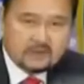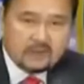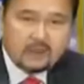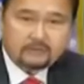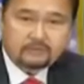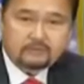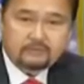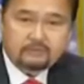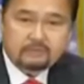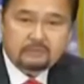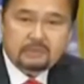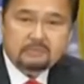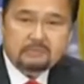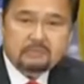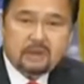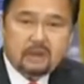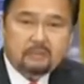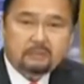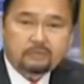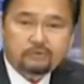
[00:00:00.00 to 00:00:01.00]

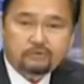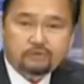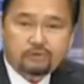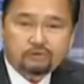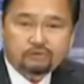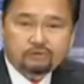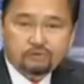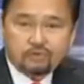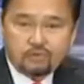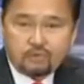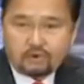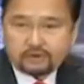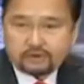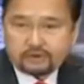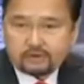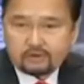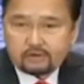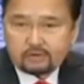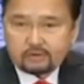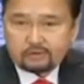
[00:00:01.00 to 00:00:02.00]
it-bpm is also
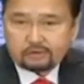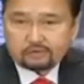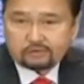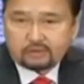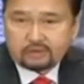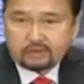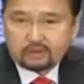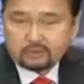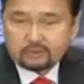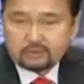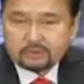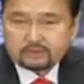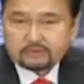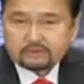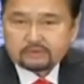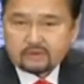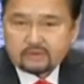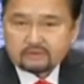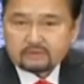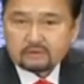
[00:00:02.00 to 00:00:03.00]
working closely with
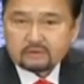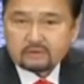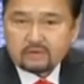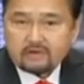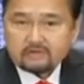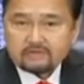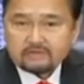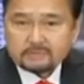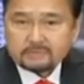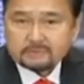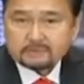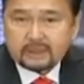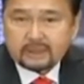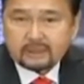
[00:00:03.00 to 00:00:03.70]
several government